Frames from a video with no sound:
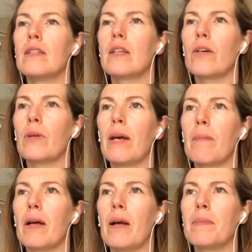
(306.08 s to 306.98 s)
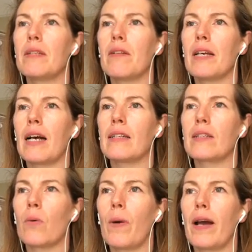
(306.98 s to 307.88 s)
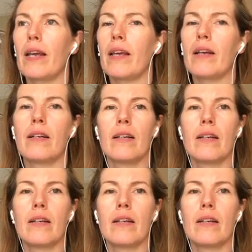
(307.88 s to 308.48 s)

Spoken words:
So yeah, absolutely ask away.